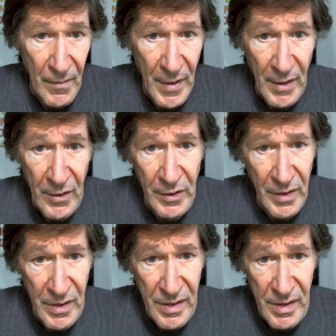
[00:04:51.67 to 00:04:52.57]
couldn't
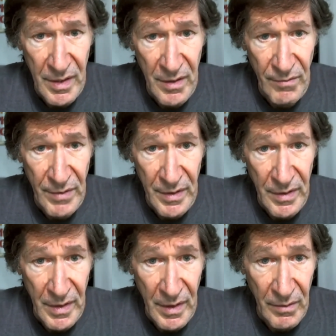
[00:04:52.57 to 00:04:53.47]
conceive that,
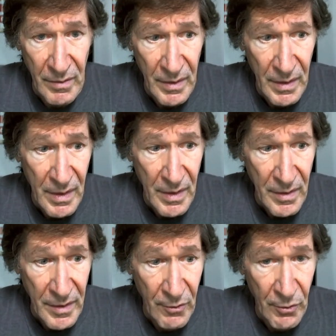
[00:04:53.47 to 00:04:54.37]

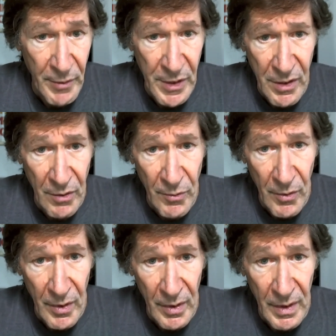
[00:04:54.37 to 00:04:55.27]
they would be so
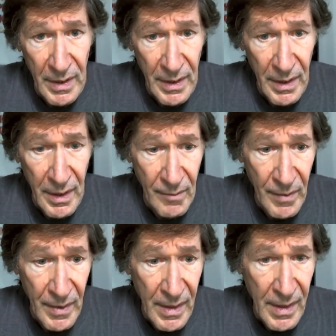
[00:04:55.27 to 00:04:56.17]
wrong.
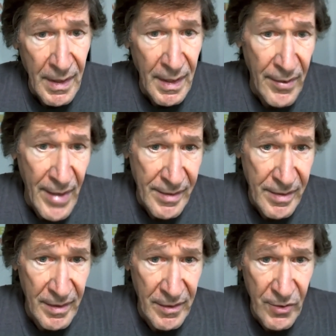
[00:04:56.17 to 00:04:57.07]
And that's
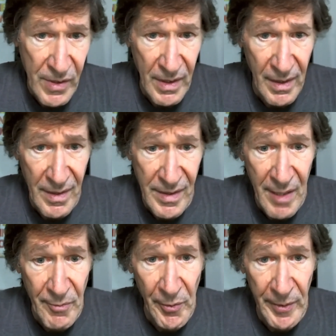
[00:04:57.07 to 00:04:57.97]
an interesting
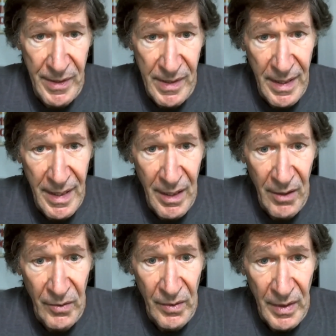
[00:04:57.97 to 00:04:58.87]
example, because
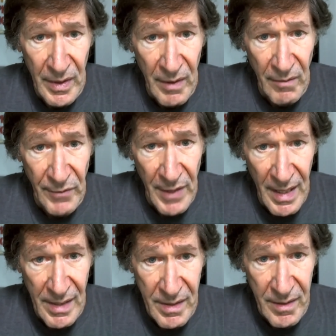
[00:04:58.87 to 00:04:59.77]
now, if you
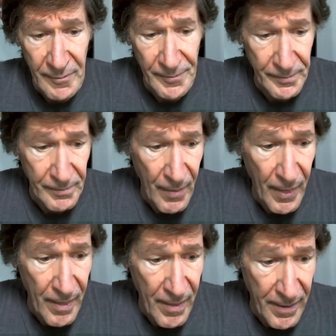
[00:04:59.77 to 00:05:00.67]
ask
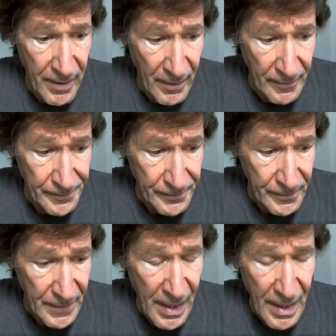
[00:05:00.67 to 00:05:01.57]
the
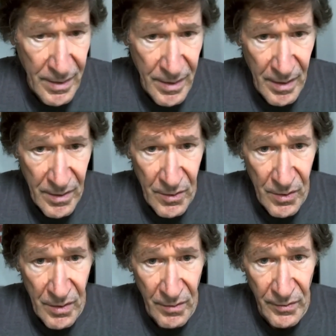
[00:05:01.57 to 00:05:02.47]

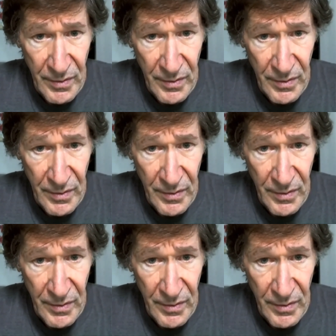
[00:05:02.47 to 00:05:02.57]
ancestors of